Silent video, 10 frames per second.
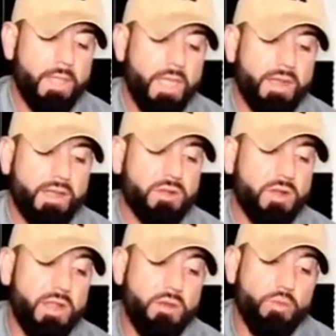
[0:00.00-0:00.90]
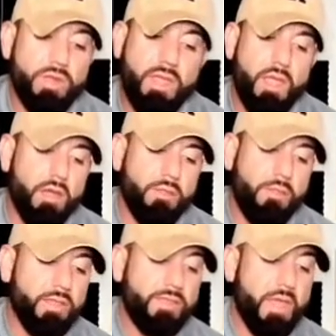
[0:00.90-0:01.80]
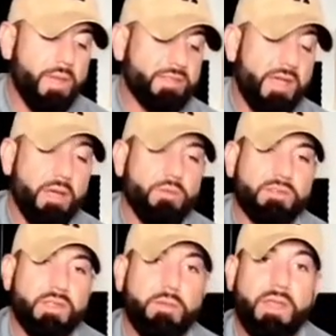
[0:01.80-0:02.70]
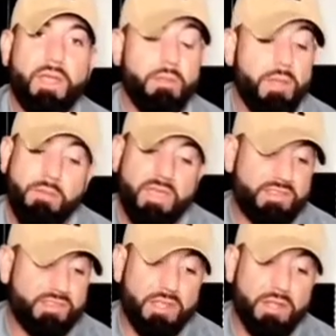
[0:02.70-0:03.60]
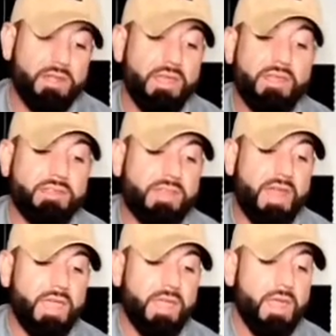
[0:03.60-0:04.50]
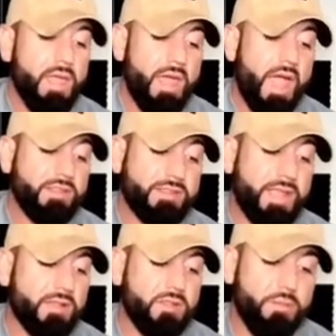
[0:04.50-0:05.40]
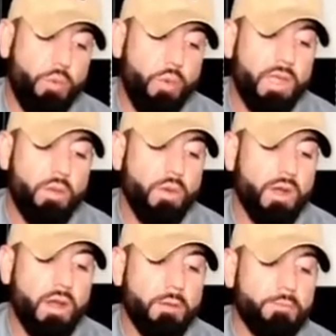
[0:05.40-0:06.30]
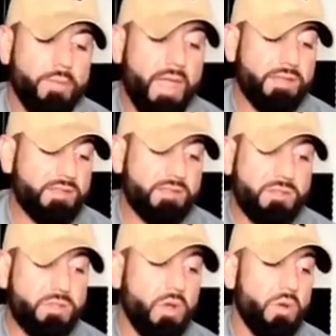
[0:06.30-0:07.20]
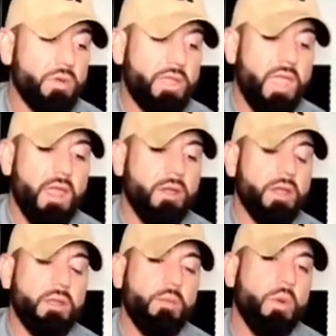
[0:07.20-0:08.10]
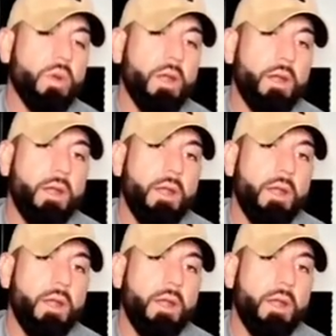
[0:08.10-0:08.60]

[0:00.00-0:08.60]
And I started to really think that my time was limited, and maybe it still is. And I just got to the point where I just don't care anymore.